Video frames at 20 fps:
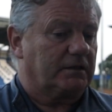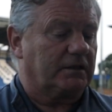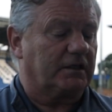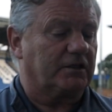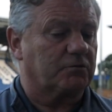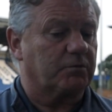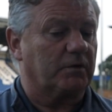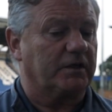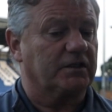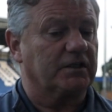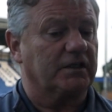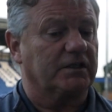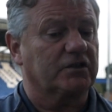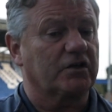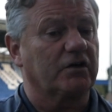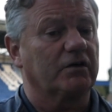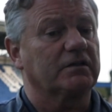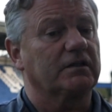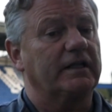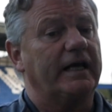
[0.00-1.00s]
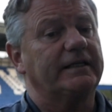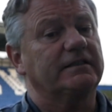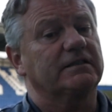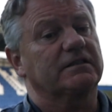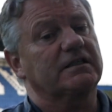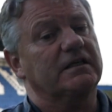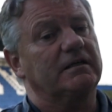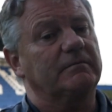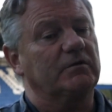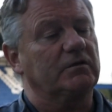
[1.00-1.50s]
it's good.
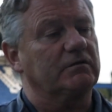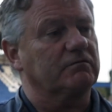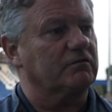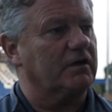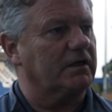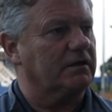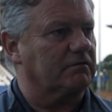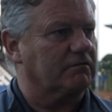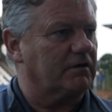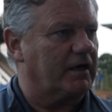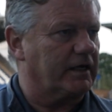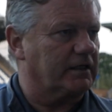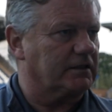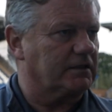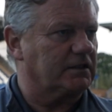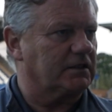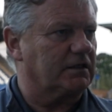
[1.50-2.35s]
Nadder's come on, run around.